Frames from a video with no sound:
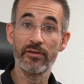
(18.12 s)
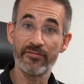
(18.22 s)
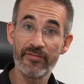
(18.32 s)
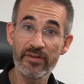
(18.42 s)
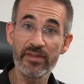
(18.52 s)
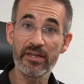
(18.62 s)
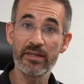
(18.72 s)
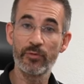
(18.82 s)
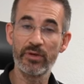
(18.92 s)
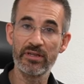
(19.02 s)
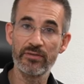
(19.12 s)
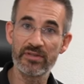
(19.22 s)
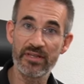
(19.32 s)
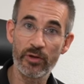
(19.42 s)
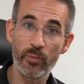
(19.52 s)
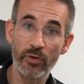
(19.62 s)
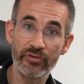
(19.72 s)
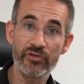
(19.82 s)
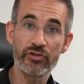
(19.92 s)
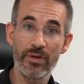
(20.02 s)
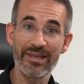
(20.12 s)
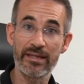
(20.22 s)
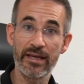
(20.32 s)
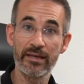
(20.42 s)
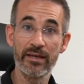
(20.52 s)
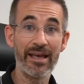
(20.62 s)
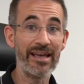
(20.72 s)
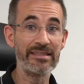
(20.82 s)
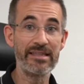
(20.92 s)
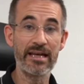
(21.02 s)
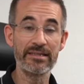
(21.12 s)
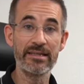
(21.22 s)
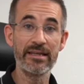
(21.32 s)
The third thing that we need to say about straight neck is that,